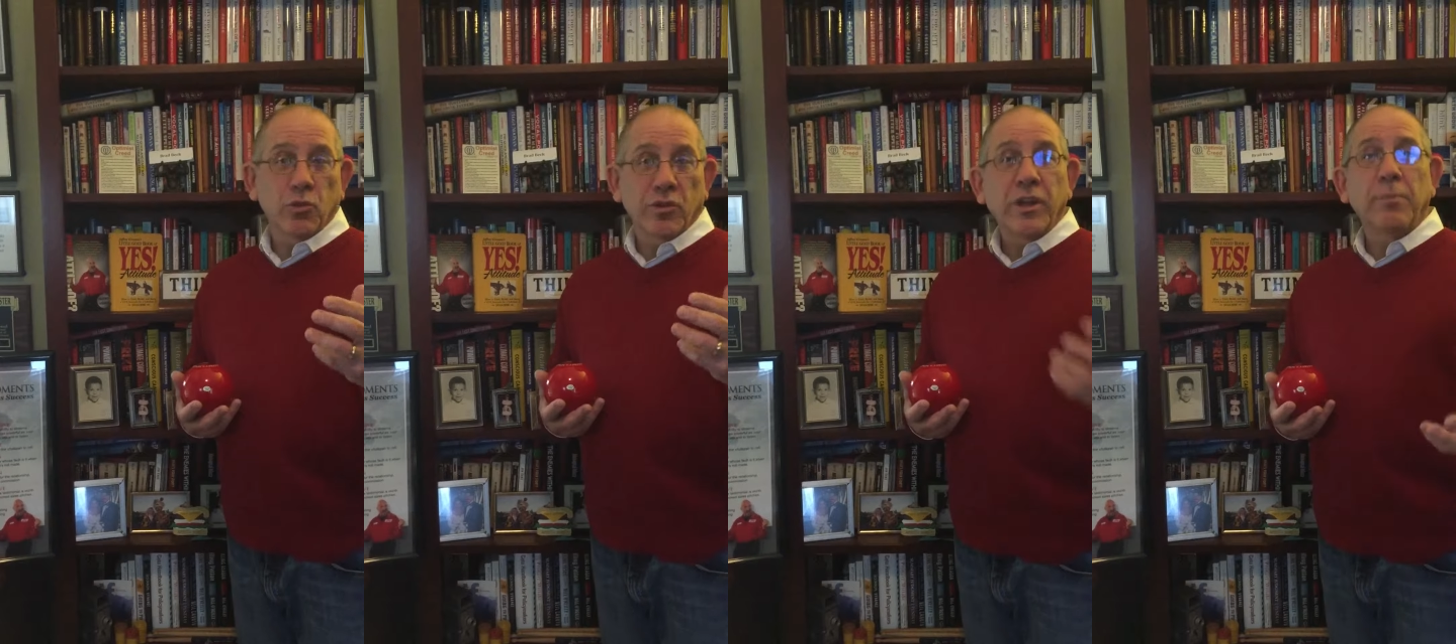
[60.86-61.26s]

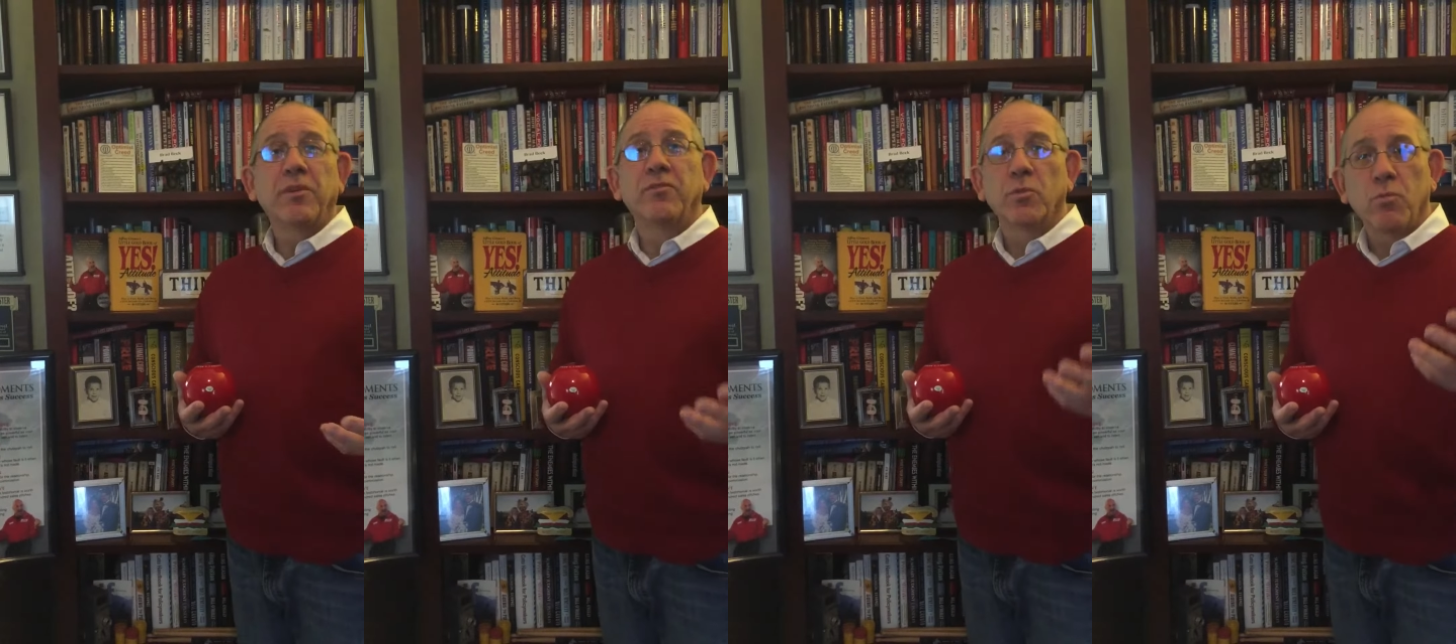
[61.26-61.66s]

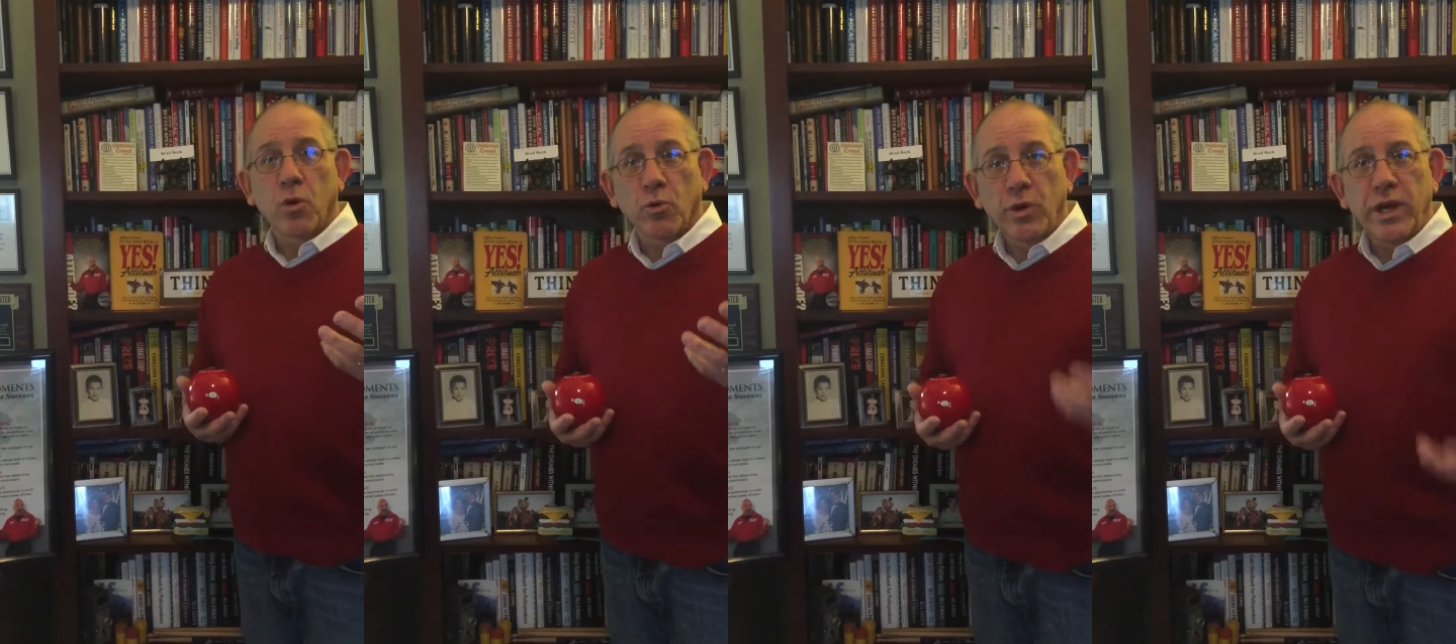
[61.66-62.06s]
receptive to
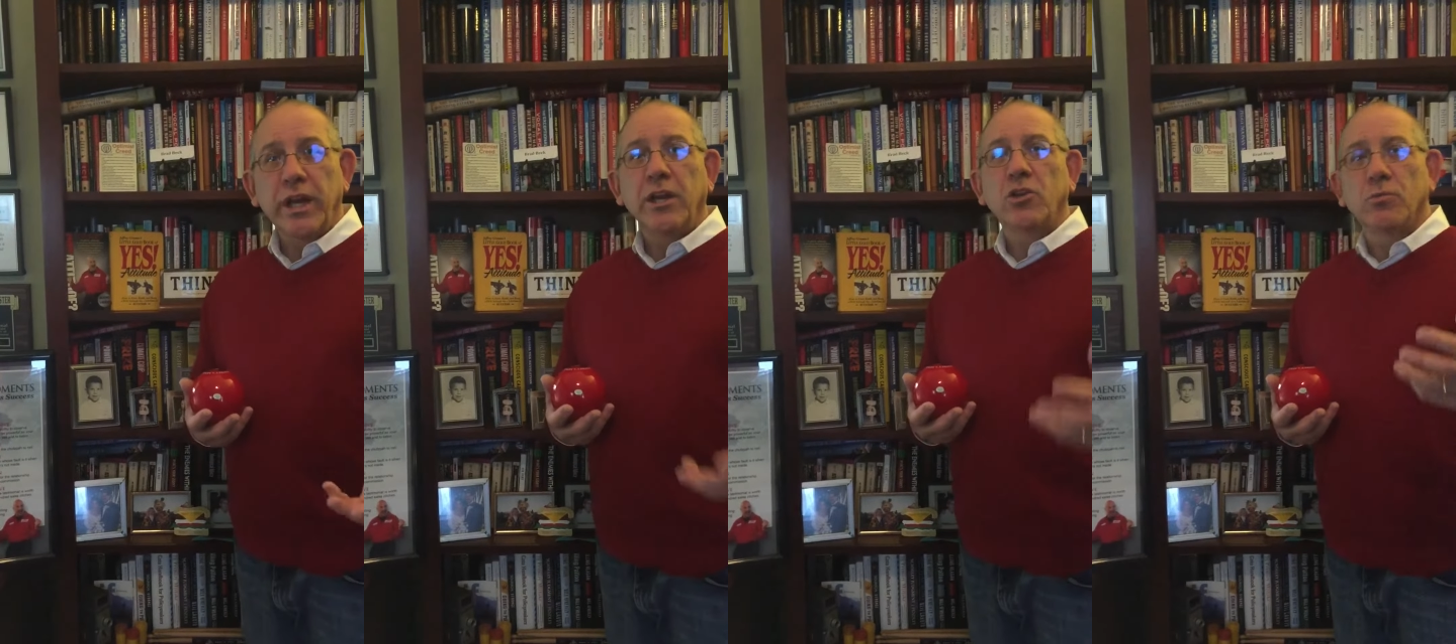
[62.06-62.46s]
more
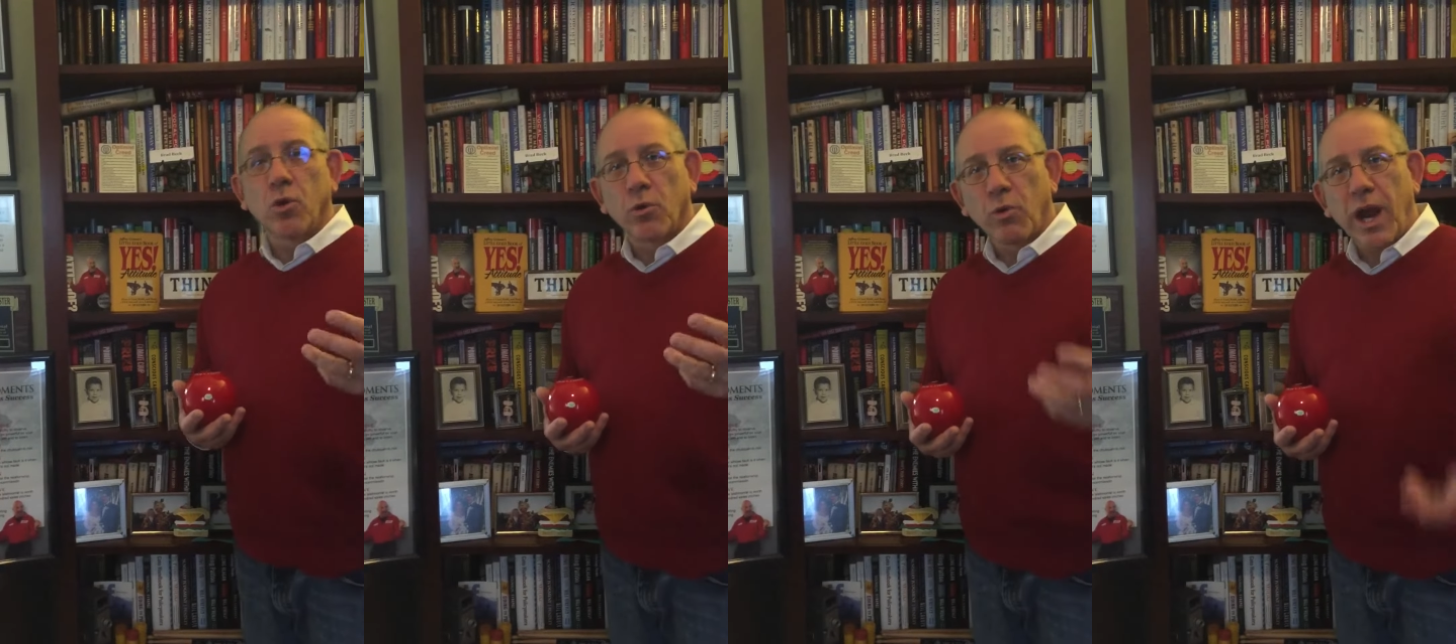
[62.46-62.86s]
reading, to
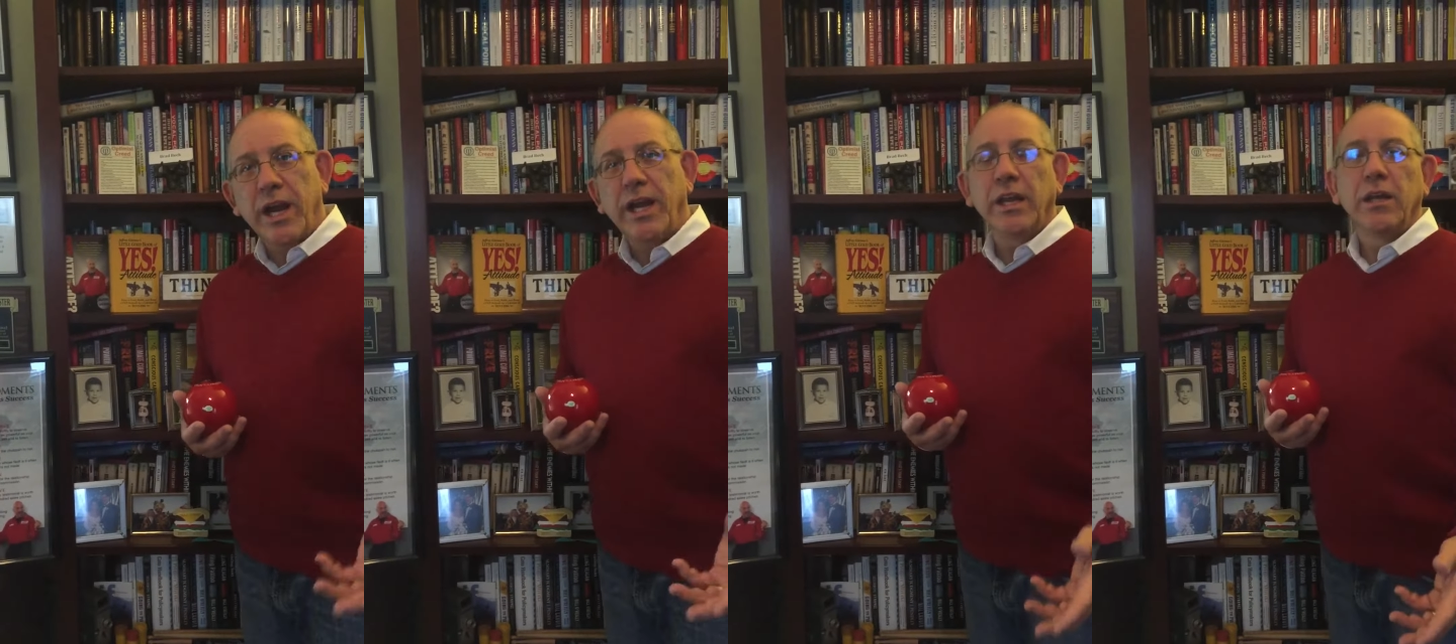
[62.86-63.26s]
more
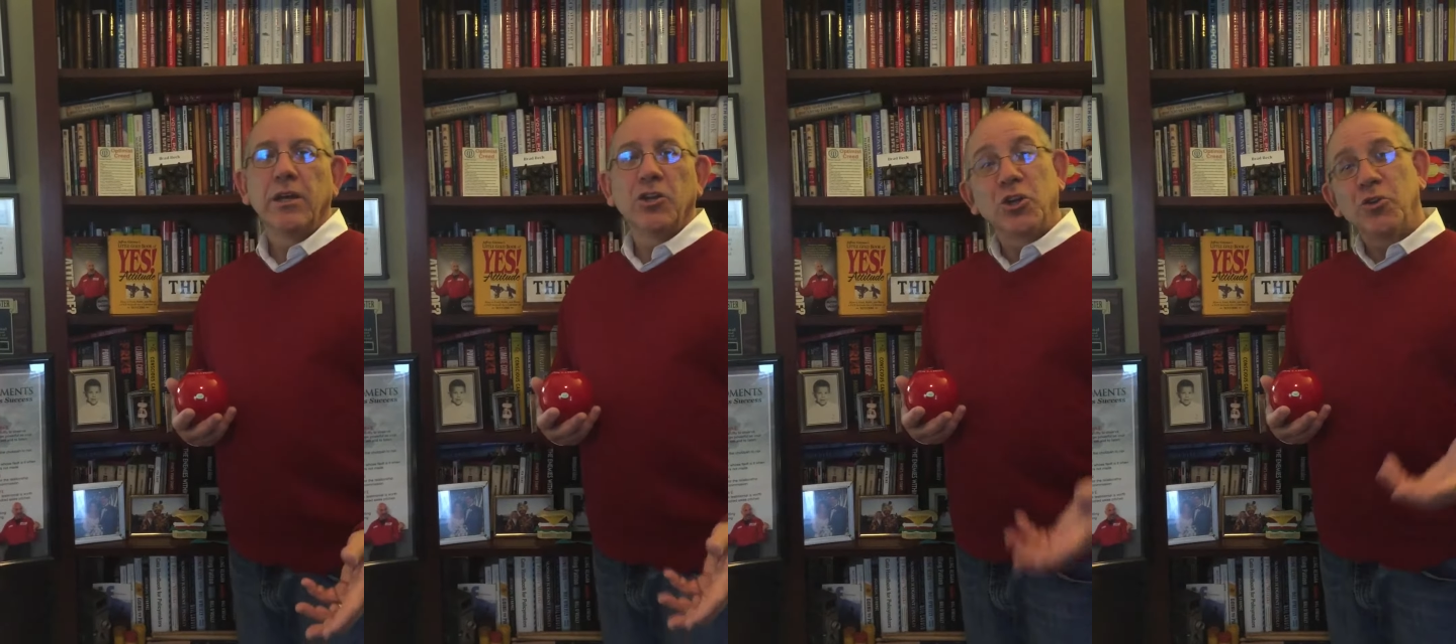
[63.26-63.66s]
writing,
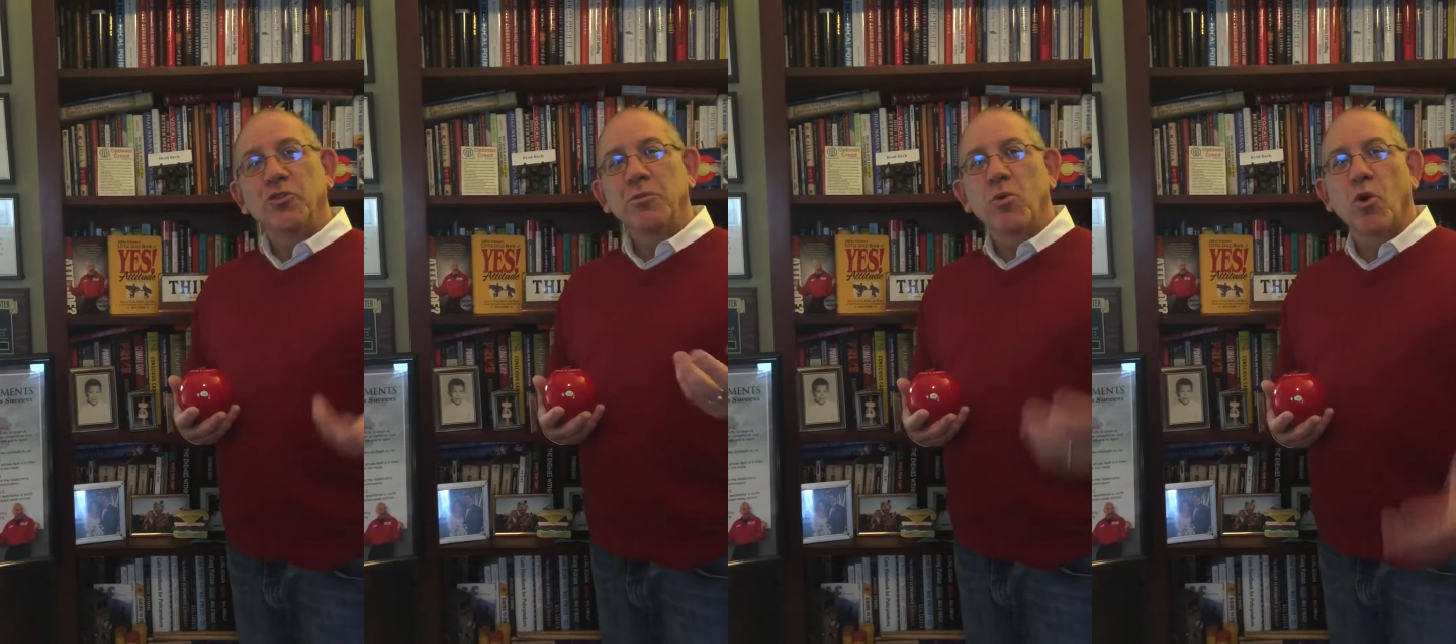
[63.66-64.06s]
to
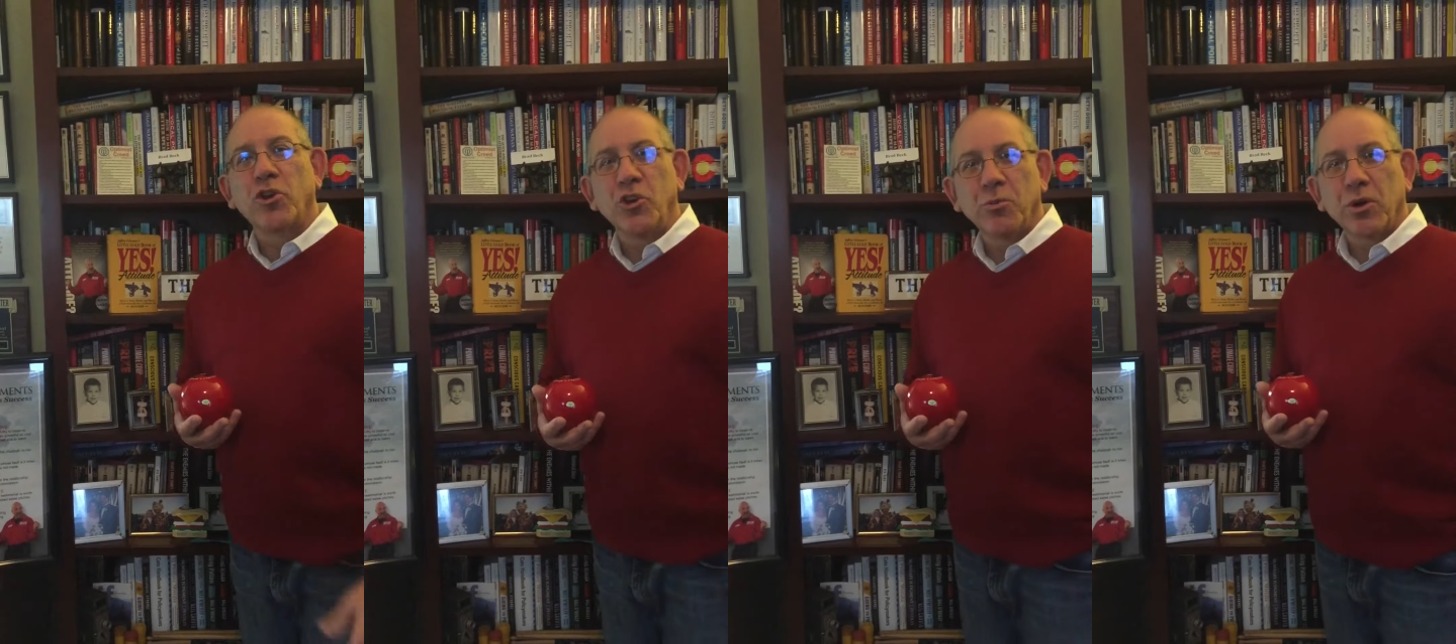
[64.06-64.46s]
using more
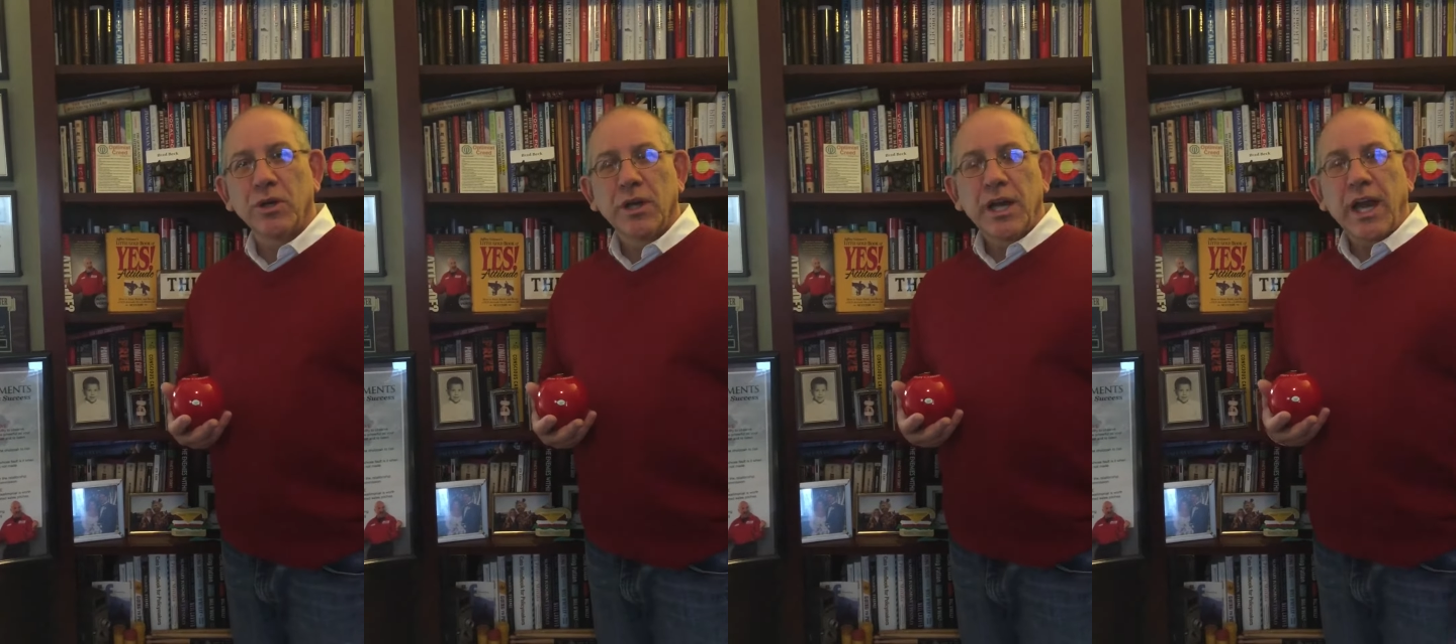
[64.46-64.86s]
humor,